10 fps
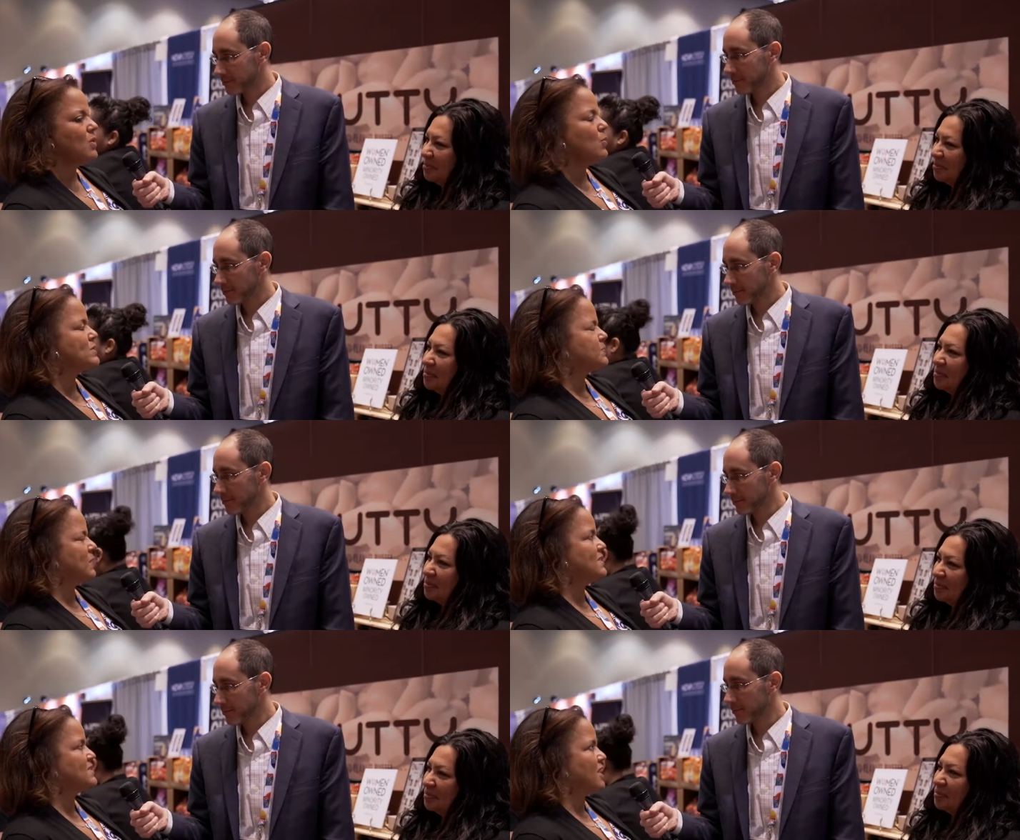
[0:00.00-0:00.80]
Speaker 1: was
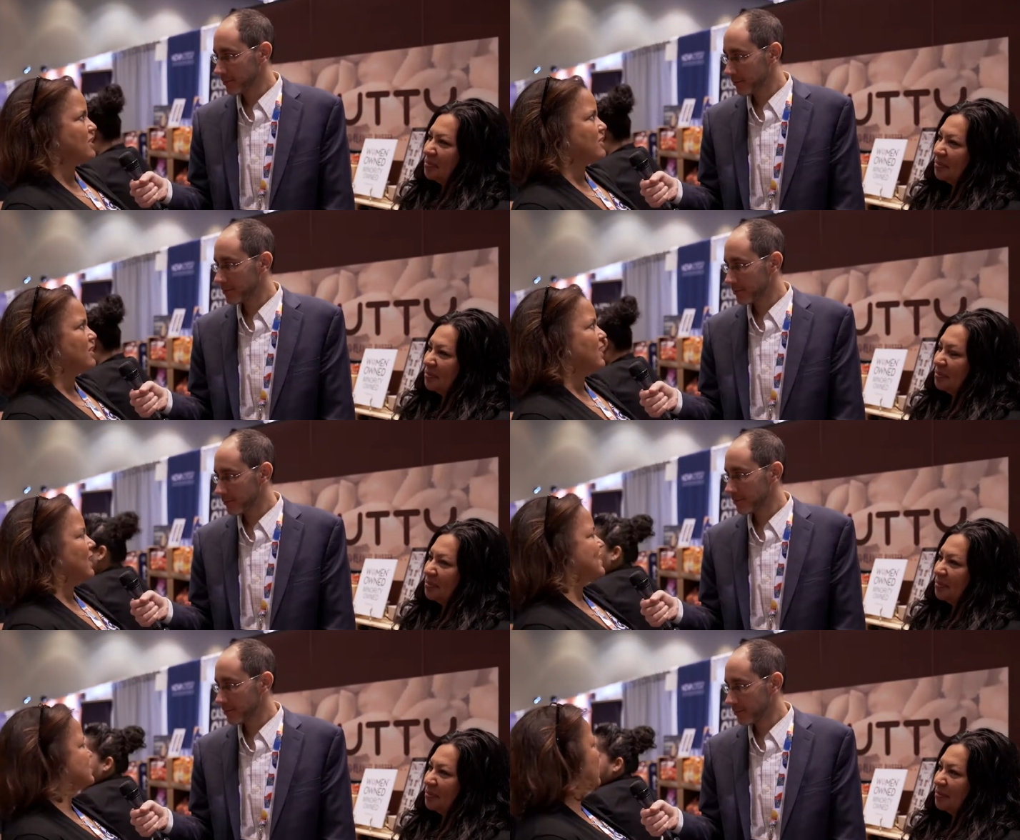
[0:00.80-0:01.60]
playing soccer.
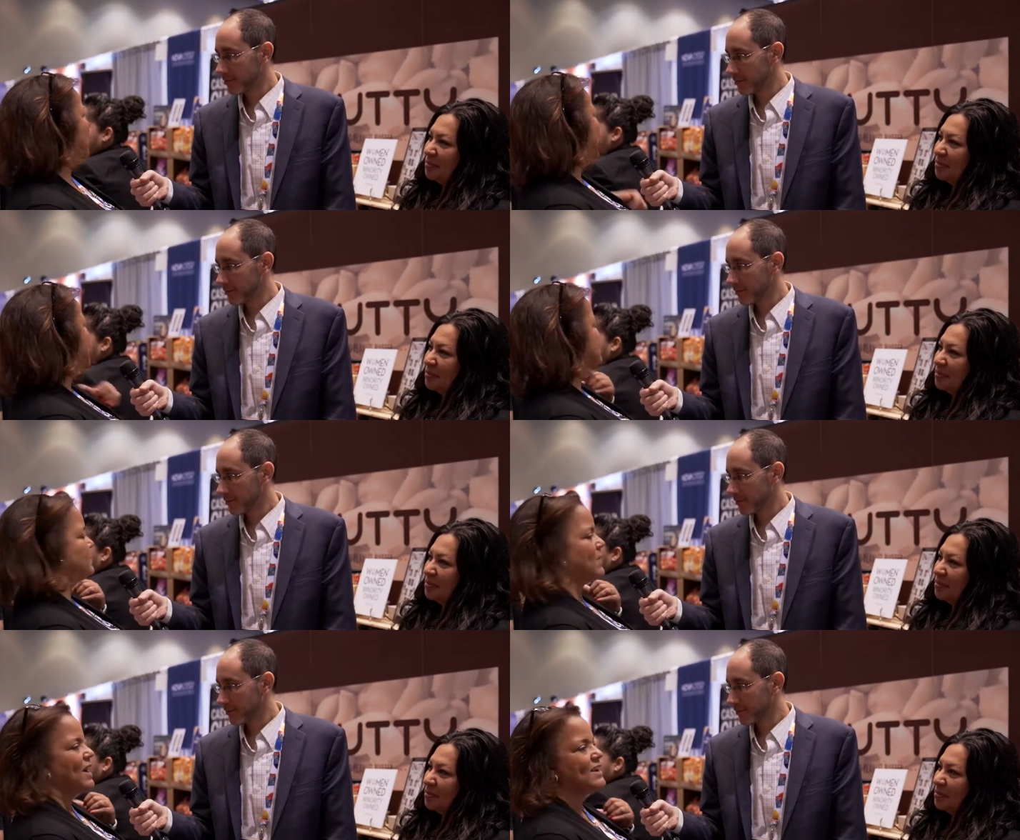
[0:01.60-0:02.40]
And so
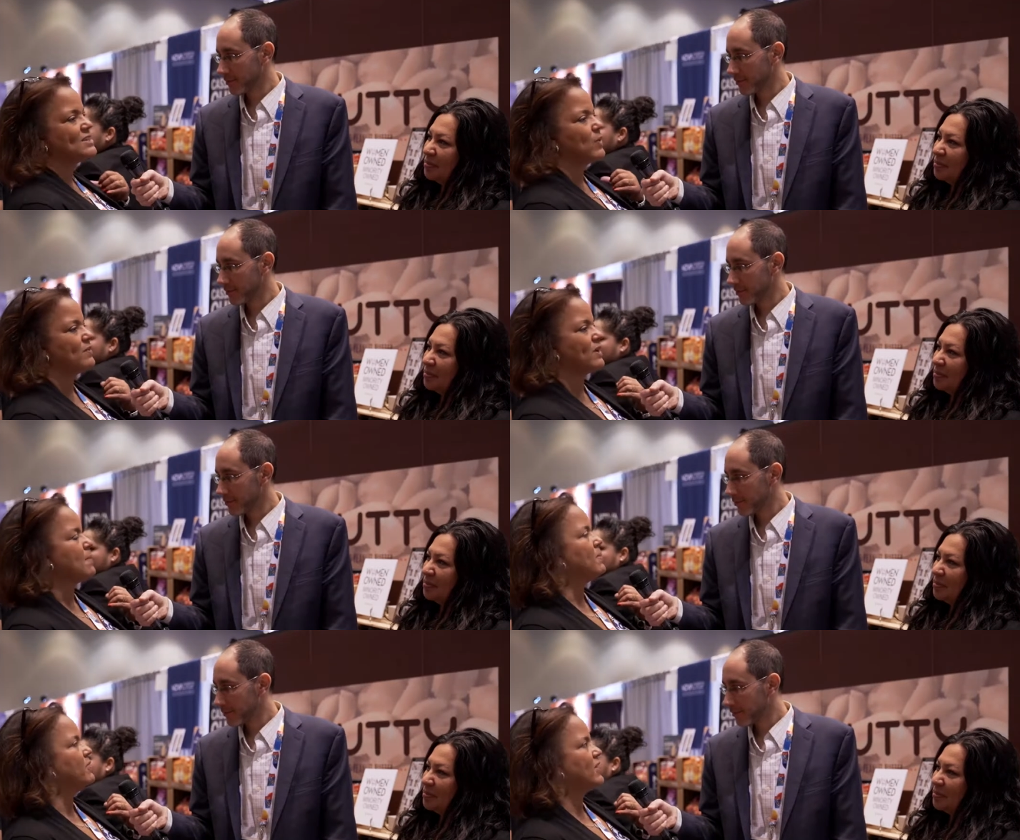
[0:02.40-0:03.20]
actually behind us, we have a
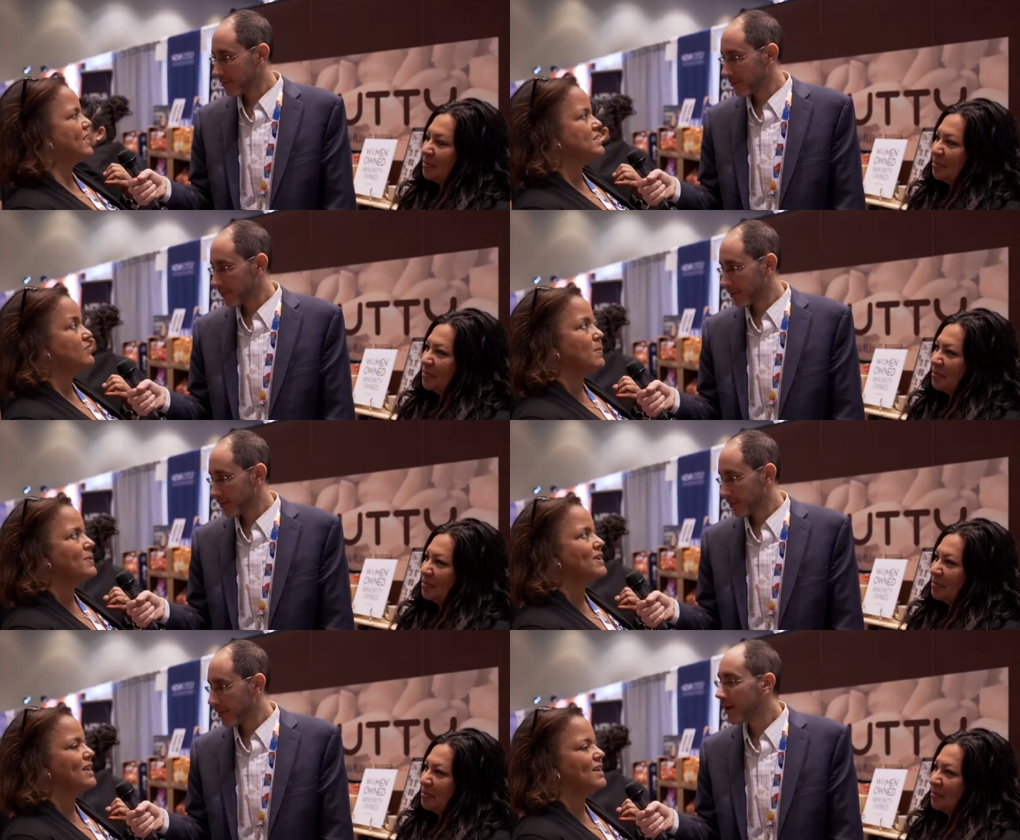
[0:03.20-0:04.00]
couple of the kids from
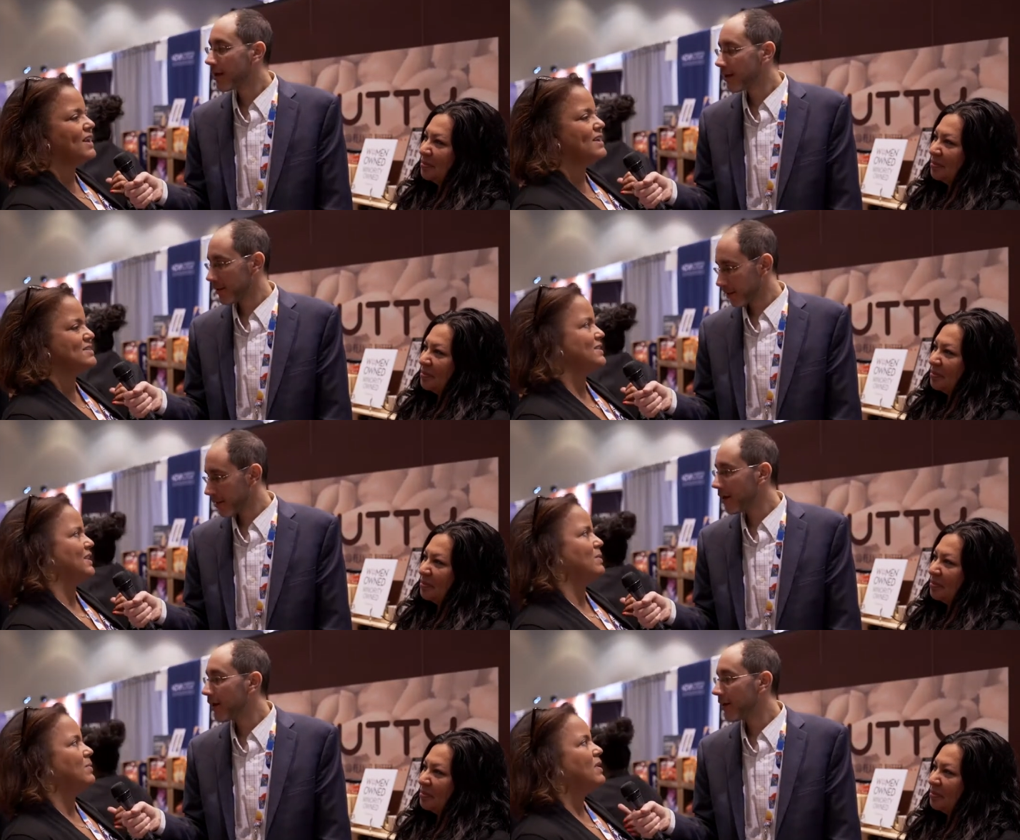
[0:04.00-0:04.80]
the ninety-eight
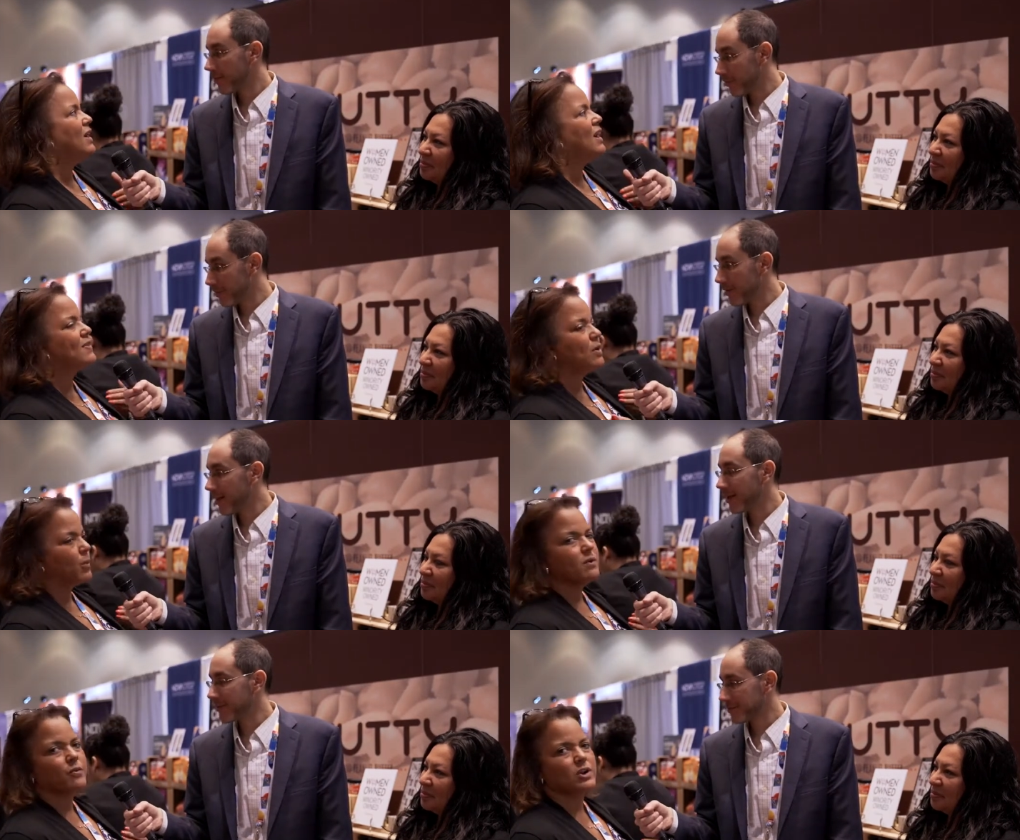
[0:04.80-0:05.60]
team, and they
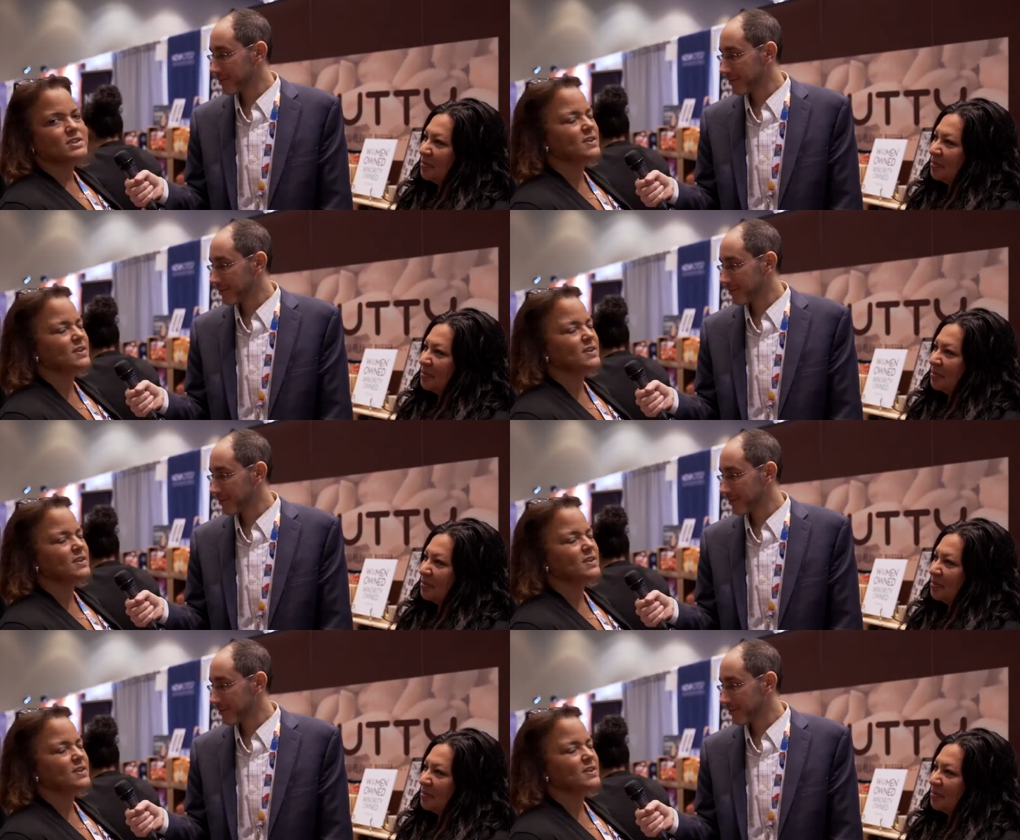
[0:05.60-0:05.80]
work for us.